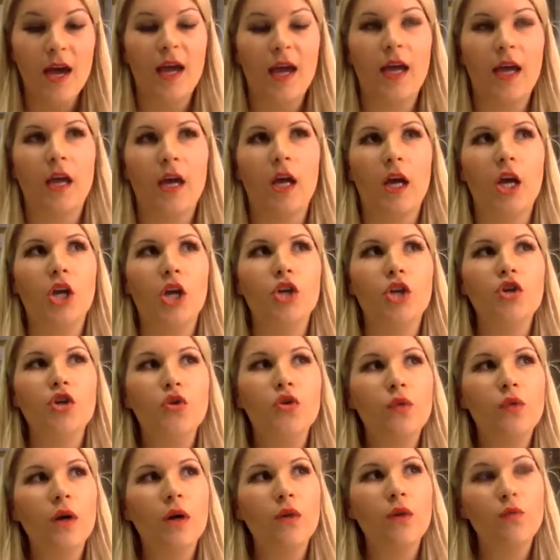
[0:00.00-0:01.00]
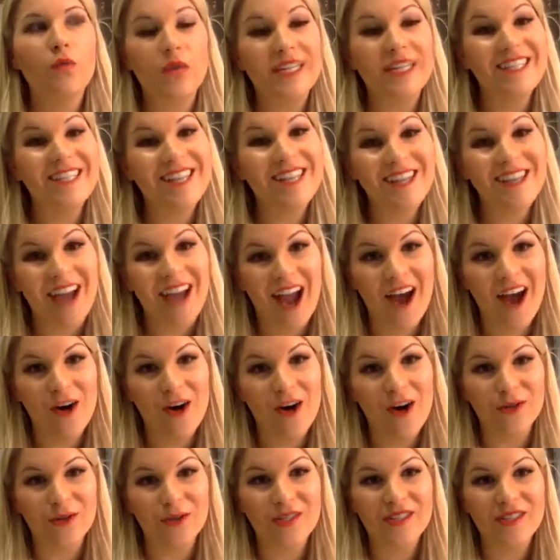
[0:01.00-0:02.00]
And you are reaching
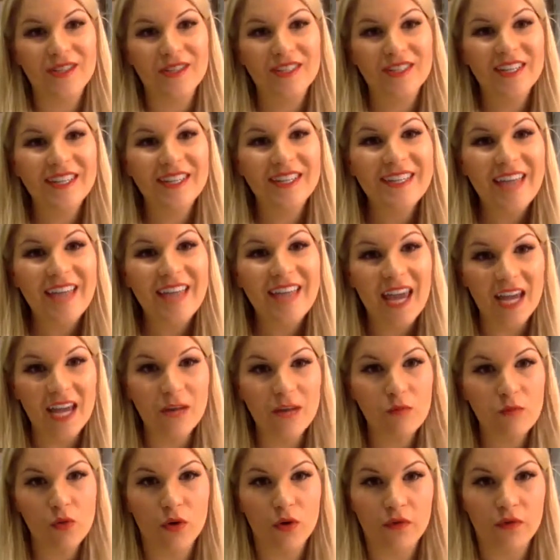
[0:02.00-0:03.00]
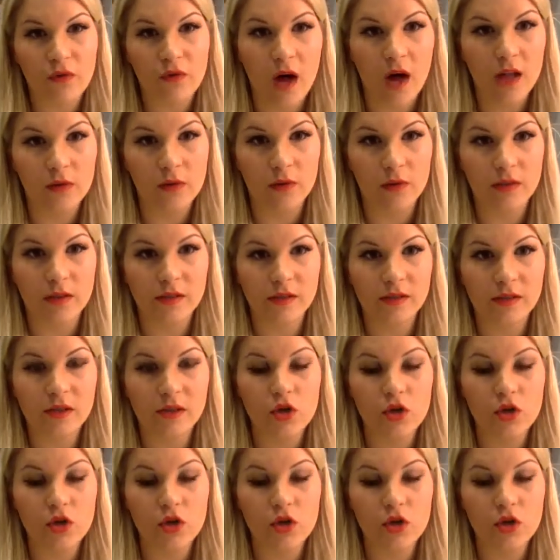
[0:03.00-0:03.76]
out to gain more followers.